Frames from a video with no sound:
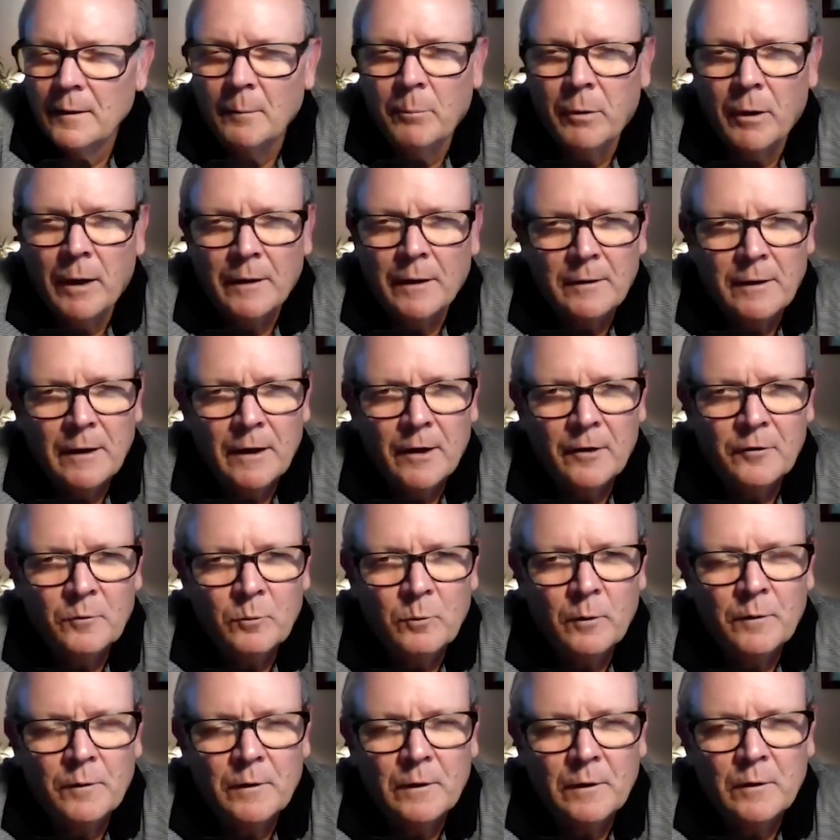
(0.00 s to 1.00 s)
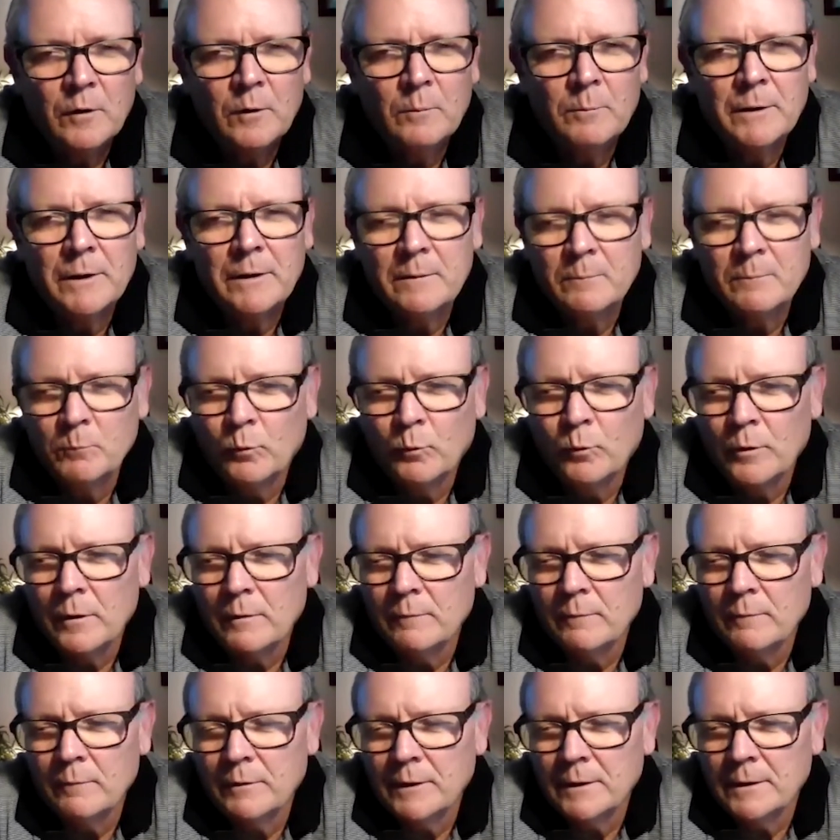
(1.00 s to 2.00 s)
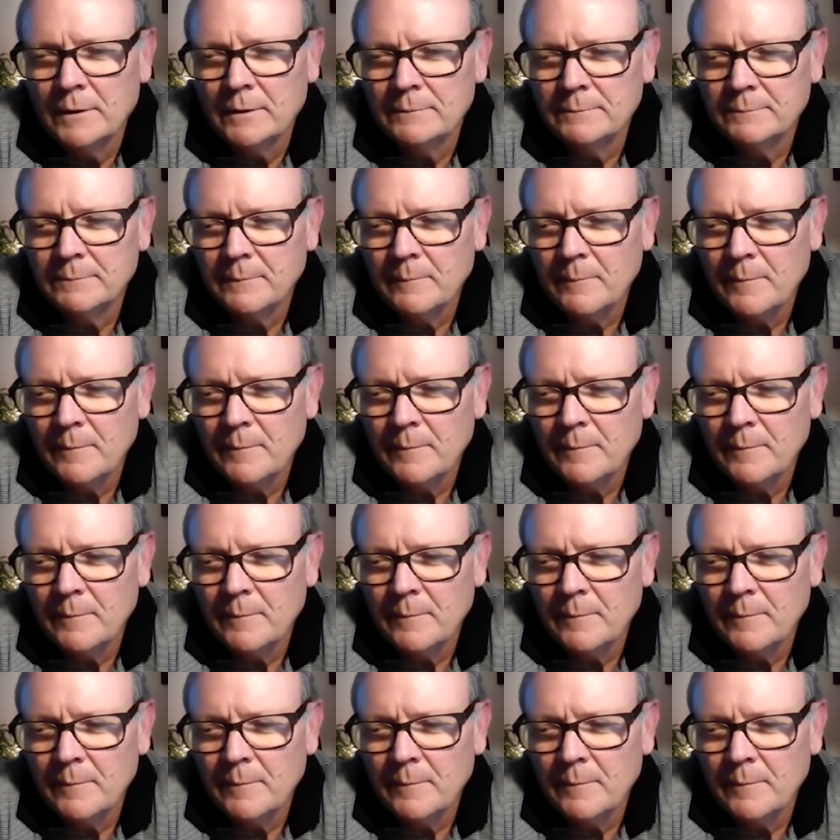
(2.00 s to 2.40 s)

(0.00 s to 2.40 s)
podcast with a little bit more of